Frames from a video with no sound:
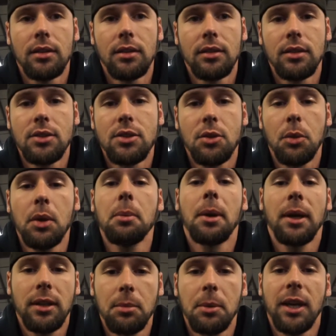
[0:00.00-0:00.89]
So we're
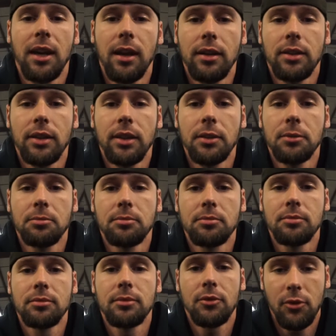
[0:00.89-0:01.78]
about to be out there
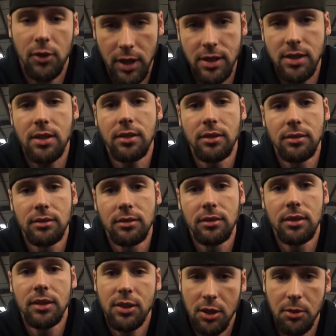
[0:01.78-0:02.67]
racing.
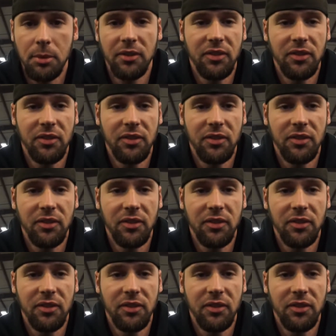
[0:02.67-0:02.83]
It's gonna be